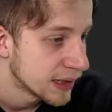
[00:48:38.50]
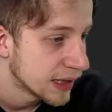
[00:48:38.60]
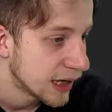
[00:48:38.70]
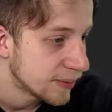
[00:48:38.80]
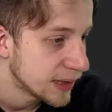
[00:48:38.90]

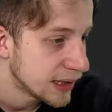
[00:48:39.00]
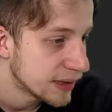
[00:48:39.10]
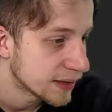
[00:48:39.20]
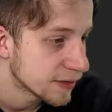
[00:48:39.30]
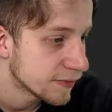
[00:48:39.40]
I mean,
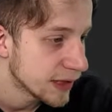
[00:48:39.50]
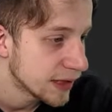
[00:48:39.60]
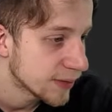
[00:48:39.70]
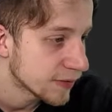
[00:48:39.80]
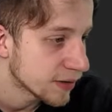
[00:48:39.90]
it is
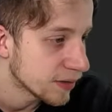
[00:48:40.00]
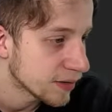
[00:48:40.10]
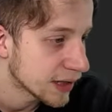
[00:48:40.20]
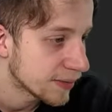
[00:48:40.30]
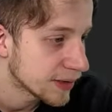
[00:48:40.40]
fine, but for a
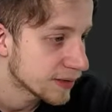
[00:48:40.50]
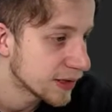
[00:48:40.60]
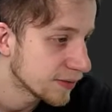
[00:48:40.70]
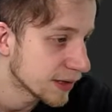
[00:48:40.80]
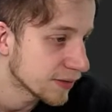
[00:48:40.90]
long time I just
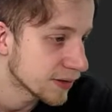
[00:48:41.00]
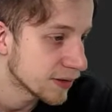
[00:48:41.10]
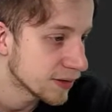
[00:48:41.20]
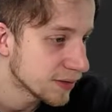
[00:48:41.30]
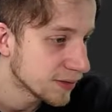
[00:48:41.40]
did what I was
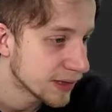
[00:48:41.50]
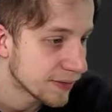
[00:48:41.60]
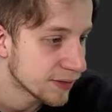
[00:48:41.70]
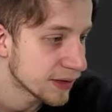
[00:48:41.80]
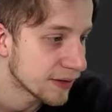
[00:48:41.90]
told to,
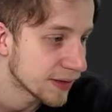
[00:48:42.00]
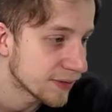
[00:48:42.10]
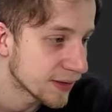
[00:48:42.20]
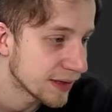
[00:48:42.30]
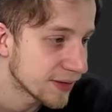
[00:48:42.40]
never looking for
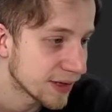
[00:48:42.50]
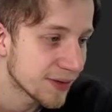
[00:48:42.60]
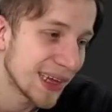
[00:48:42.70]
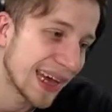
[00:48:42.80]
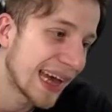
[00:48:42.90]
what I want to
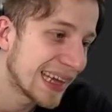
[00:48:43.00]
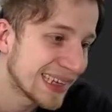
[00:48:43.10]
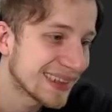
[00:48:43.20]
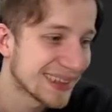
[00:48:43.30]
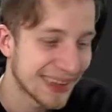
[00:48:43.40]
do. Yeah,
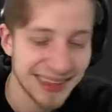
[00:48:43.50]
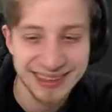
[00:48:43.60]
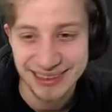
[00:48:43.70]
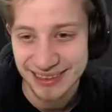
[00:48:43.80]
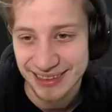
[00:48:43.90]

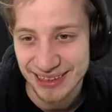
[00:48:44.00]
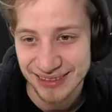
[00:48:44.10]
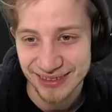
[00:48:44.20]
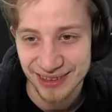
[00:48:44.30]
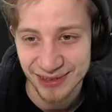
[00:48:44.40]

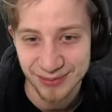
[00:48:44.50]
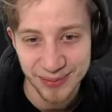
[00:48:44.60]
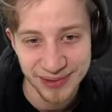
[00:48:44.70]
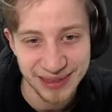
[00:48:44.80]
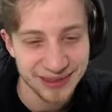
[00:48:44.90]
a lot of
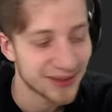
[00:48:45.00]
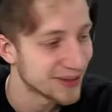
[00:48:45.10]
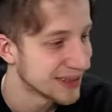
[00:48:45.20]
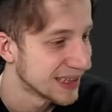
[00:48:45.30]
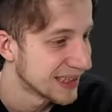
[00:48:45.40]
people tends
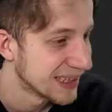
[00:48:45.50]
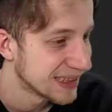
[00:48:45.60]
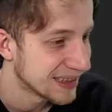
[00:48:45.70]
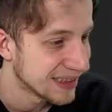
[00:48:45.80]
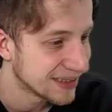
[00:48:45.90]
to
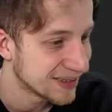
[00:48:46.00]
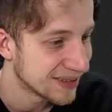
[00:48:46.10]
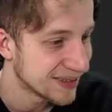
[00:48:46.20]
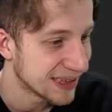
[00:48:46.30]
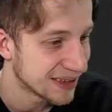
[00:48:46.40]

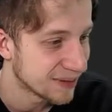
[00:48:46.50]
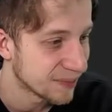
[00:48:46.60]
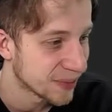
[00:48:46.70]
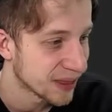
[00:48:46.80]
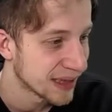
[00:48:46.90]
do that.
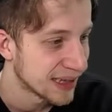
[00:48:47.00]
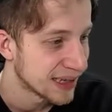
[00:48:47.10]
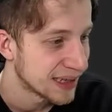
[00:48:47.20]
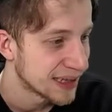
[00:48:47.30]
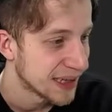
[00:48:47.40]

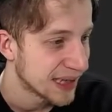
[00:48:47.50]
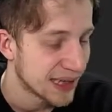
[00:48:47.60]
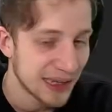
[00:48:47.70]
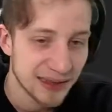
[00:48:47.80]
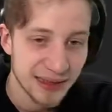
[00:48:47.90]

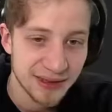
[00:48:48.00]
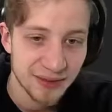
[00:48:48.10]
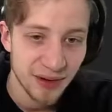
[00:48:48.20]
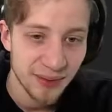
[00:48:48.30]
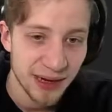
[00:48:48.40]
But
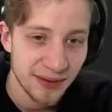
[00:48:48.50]
I